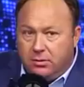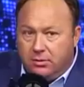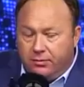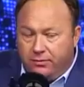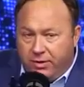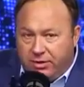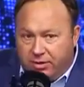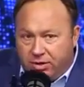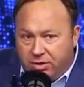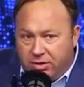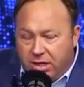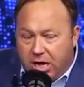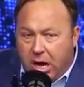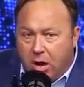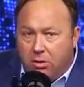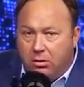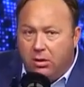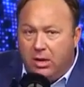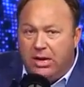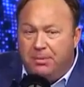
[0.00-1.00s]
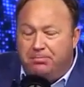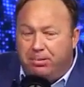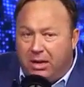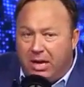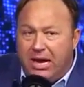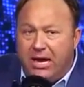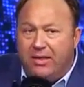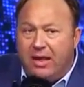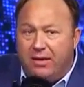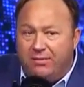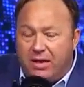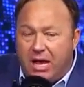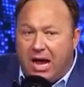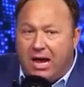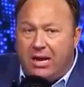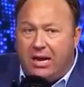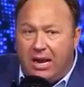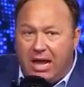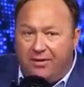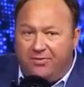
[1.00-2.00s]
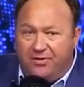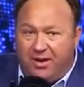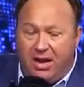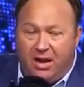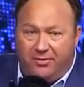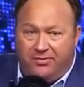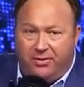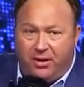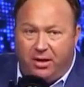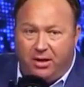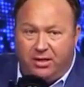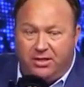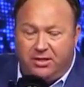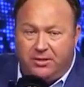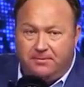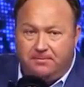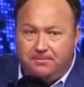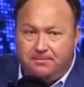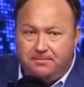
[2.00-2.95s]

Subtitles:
This is the only play they've got left now, folks.